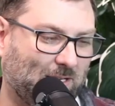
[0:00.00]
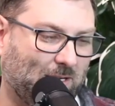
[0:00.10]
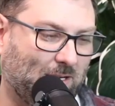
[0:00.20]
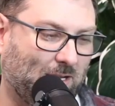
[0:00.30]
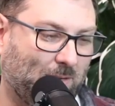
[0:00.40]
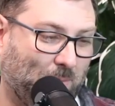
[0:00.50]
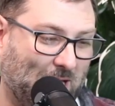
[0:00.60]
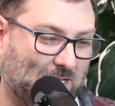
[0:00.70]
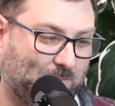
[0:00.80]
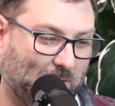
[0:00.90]
and
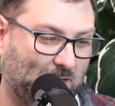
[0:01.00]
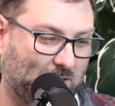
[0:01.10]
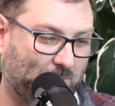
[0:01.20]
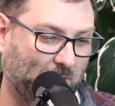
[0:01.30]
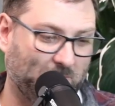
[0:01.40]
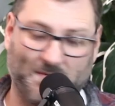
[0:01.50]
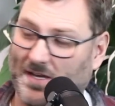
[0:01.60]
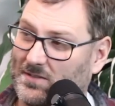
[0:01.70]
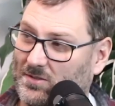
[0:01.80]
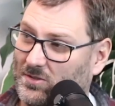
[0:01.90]
passed by the Department of
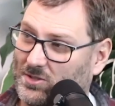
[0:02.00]
Agriculture.